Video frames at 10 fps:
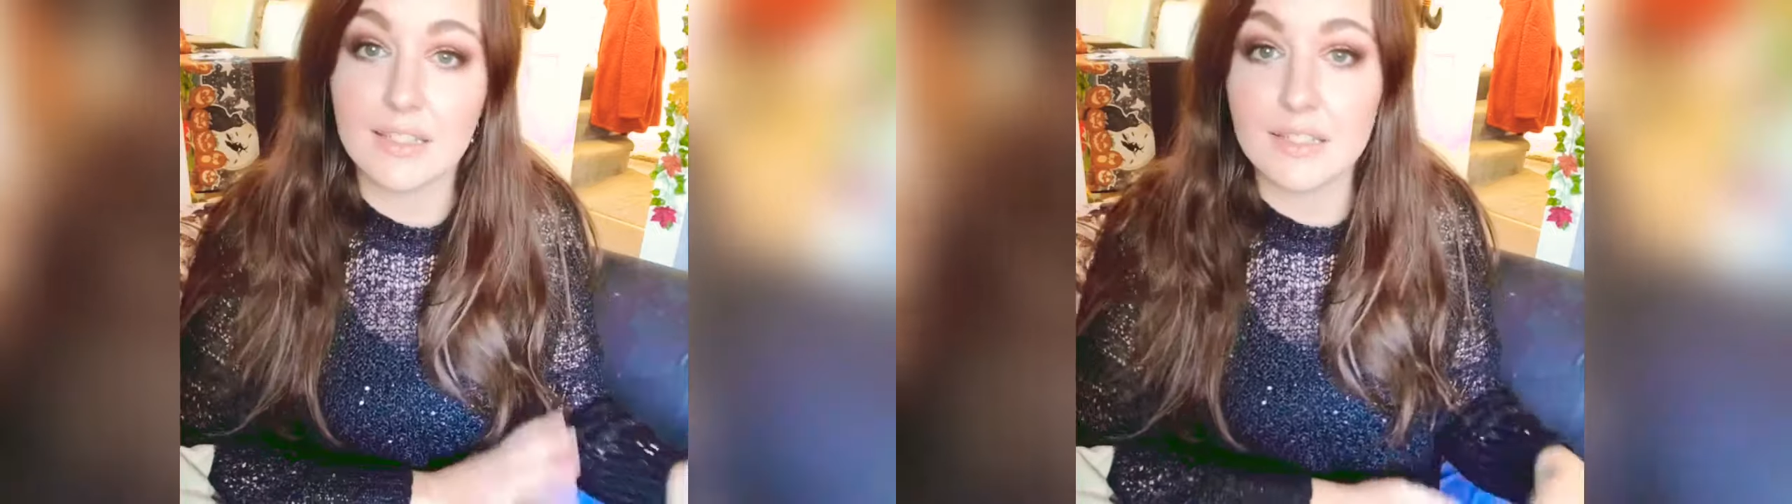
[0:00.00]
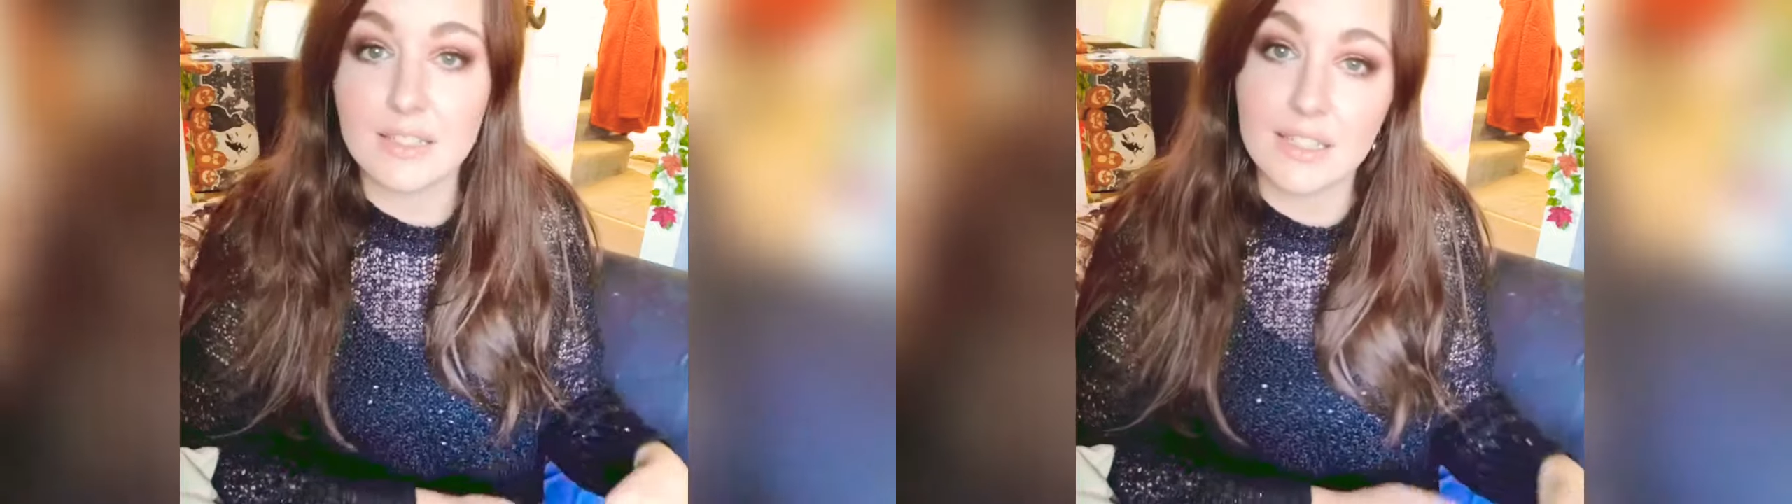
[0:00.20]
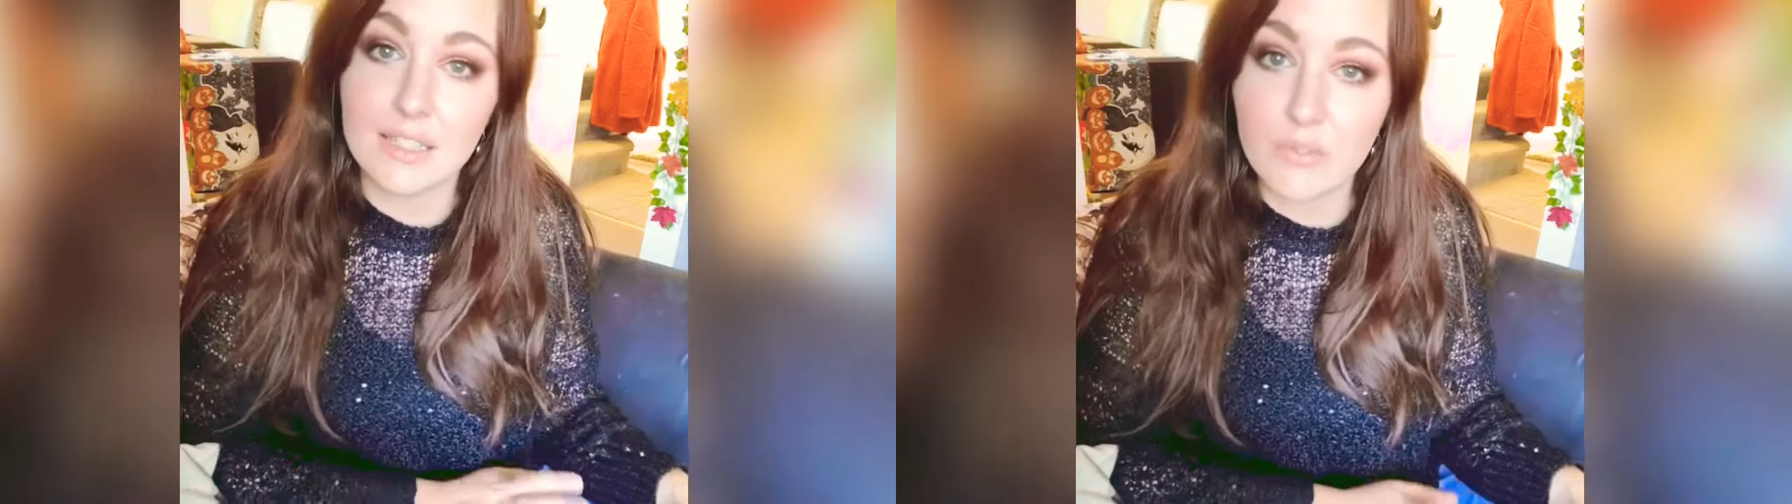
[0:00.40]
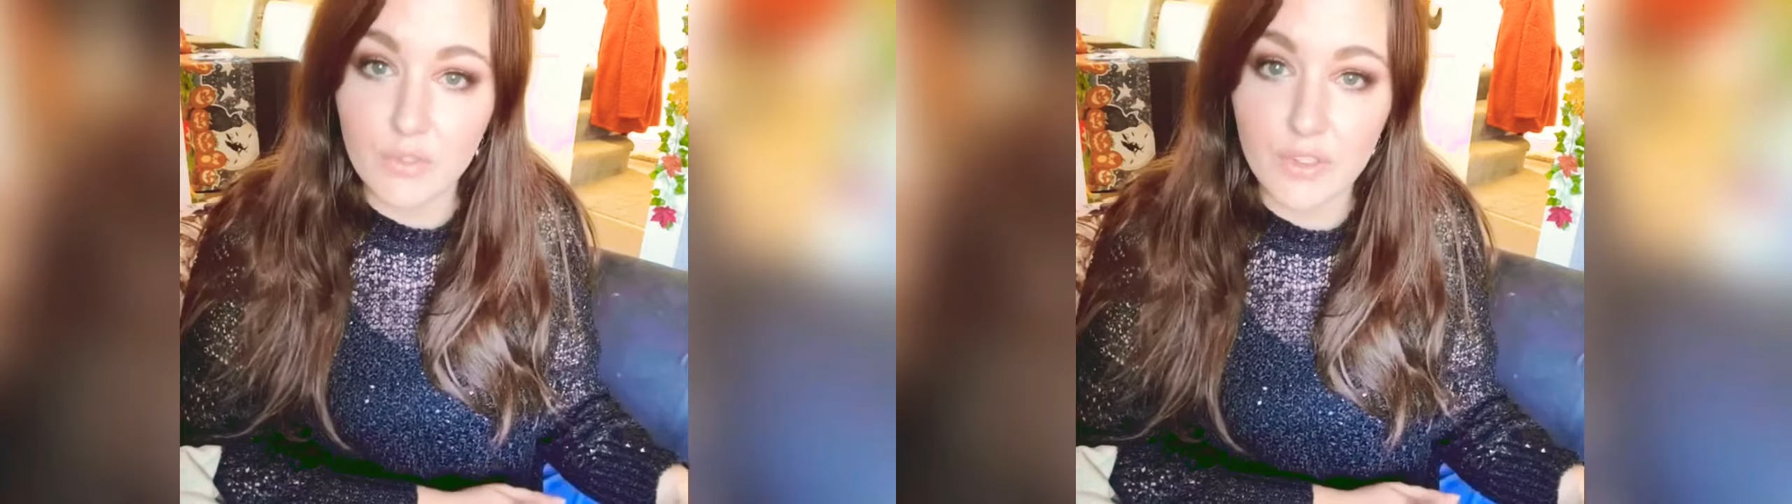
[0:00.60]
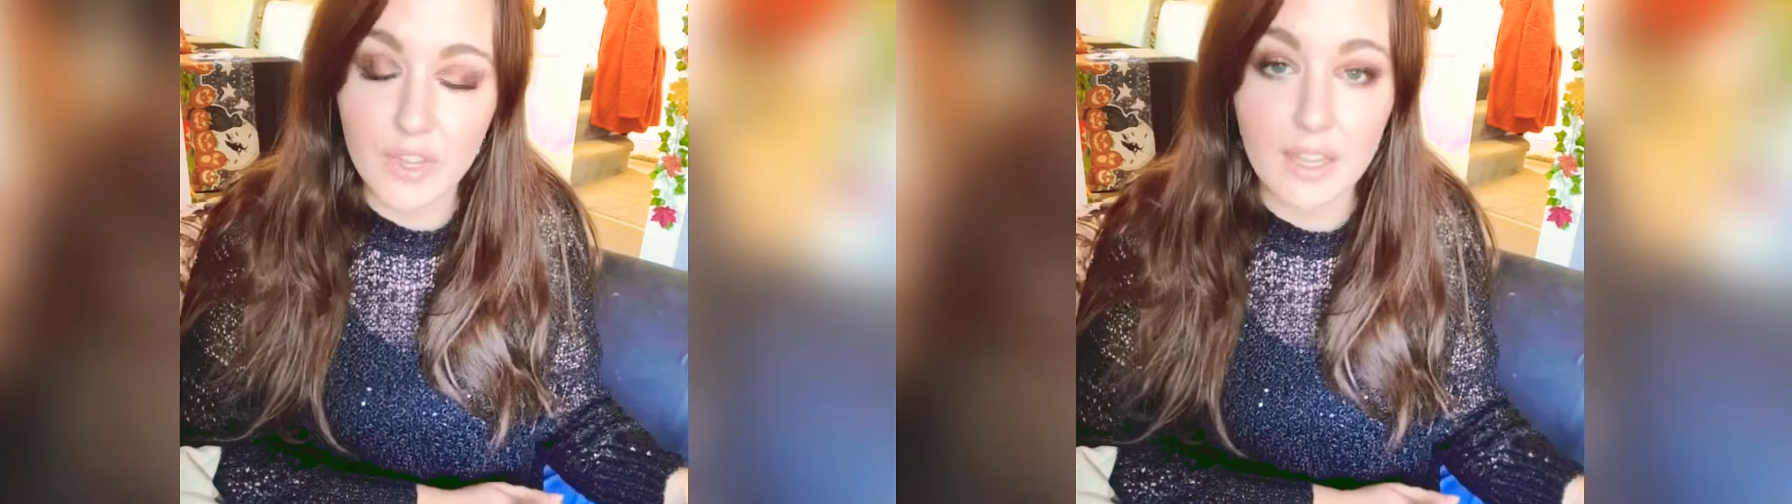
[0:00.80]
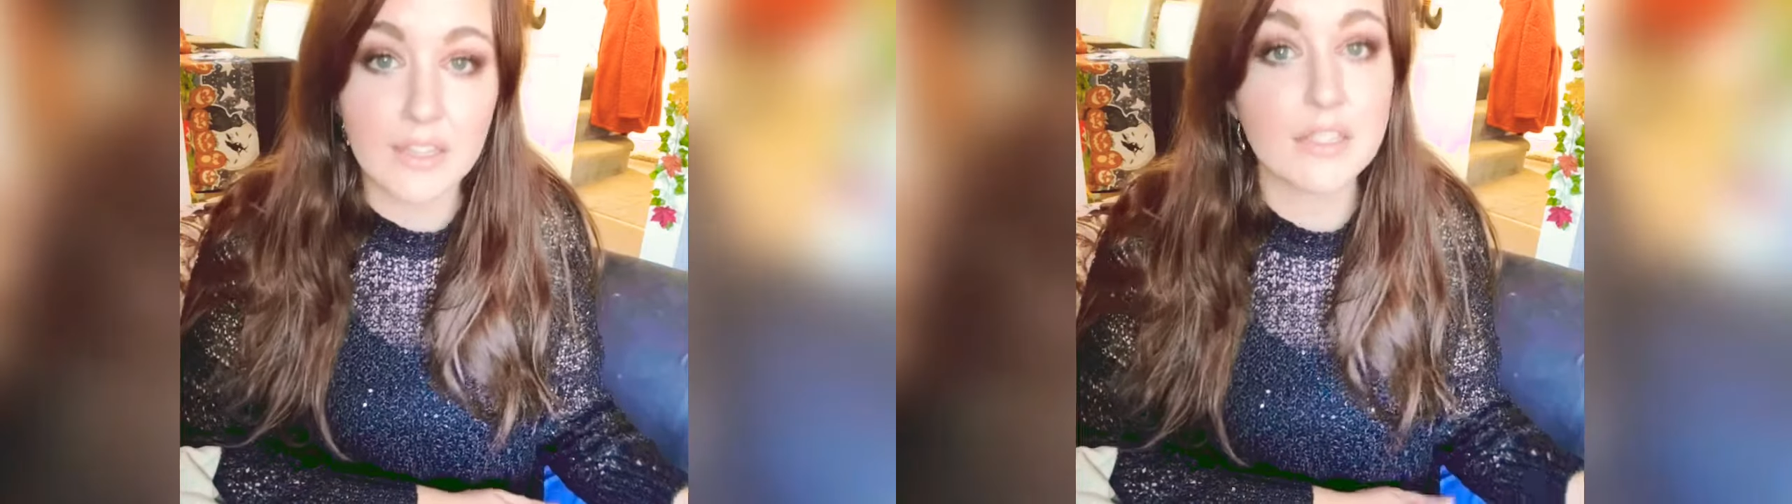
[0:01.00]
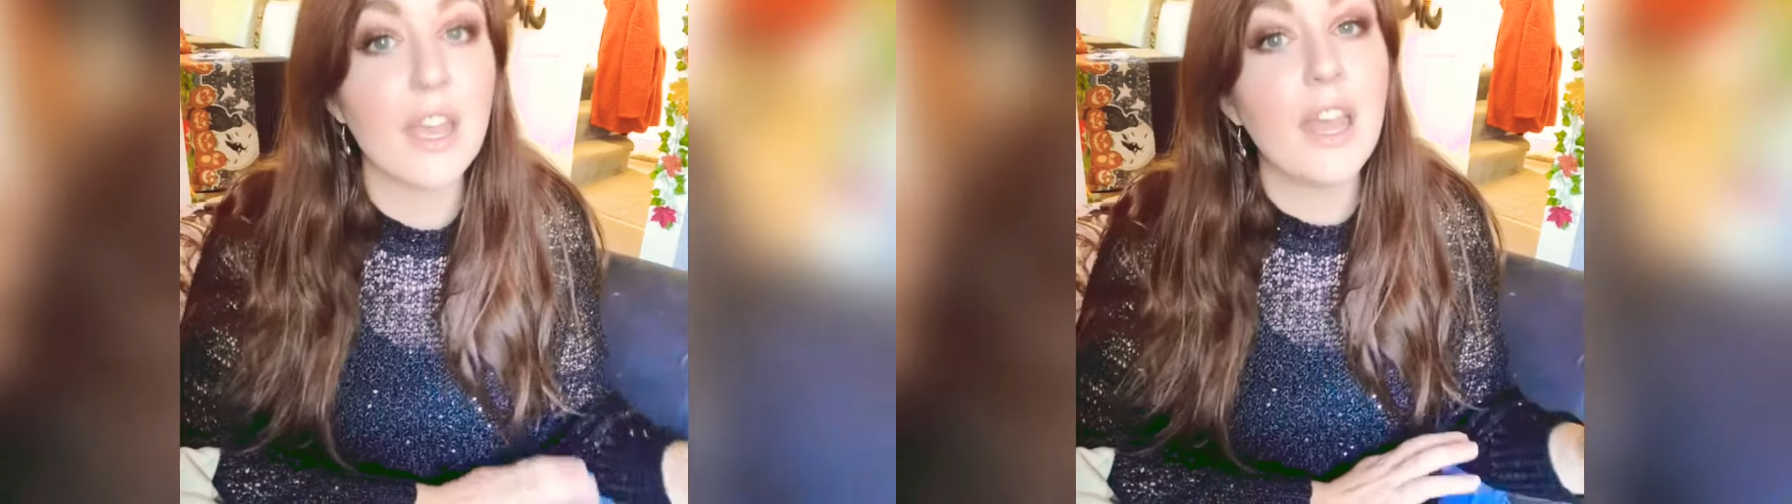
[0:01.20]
to see different things,